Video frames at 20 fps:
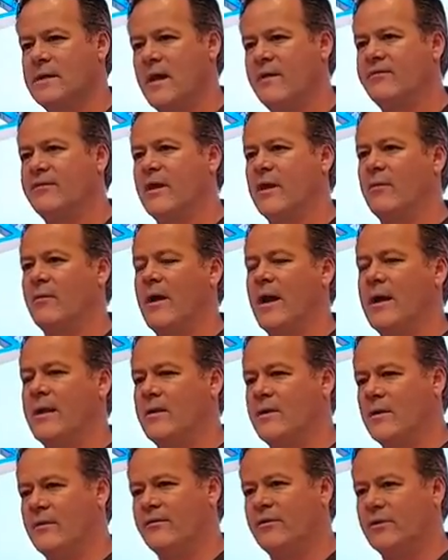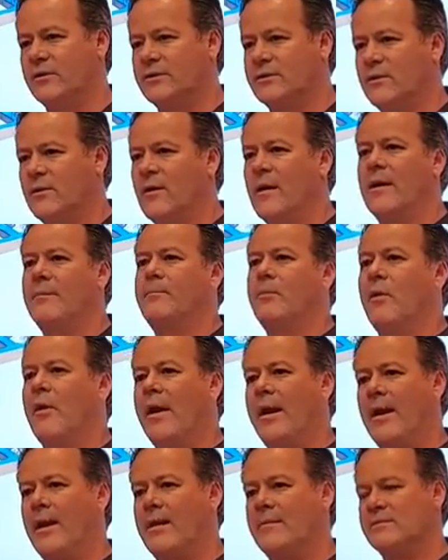left and right universal, upper
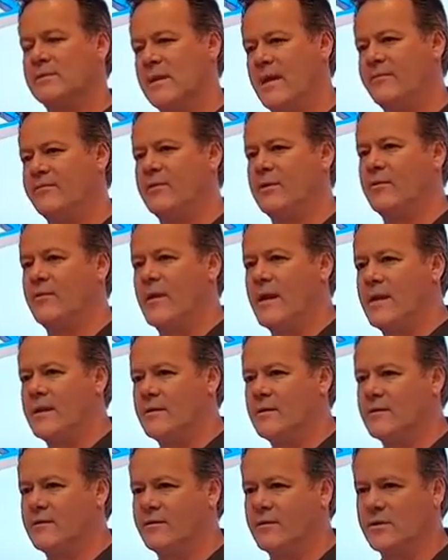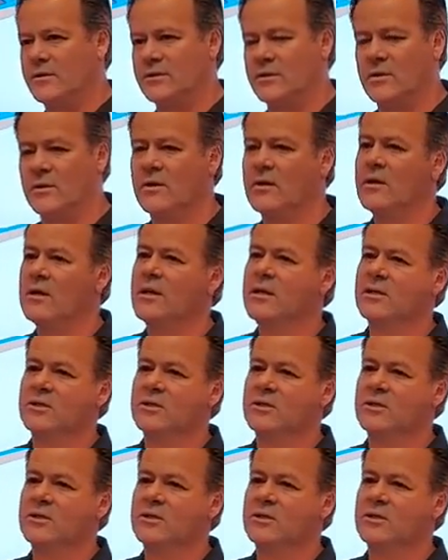A-arms left and right universal,